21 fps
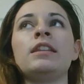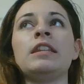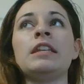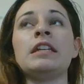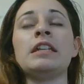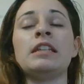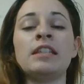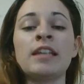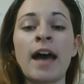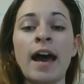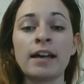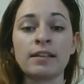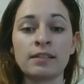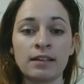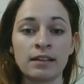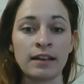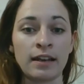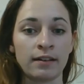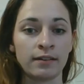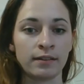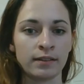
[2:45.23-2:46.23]
the
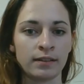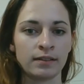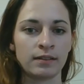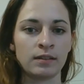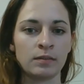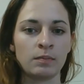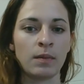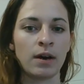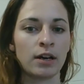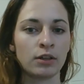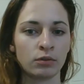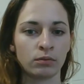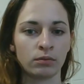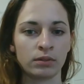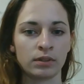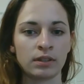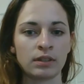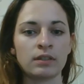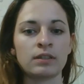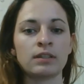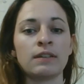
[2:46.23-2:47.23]
task analysis
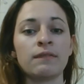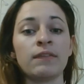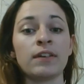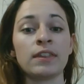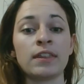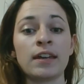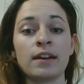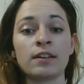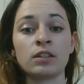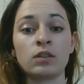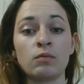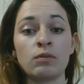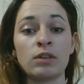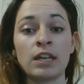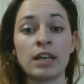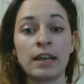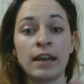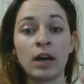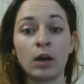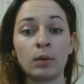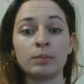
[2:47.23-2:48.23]
modules and stuff like that, so we
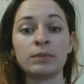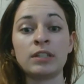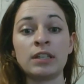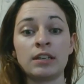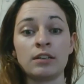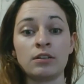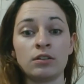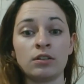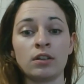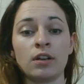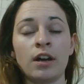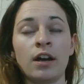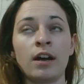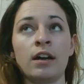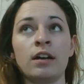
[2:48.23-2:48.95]
can help teach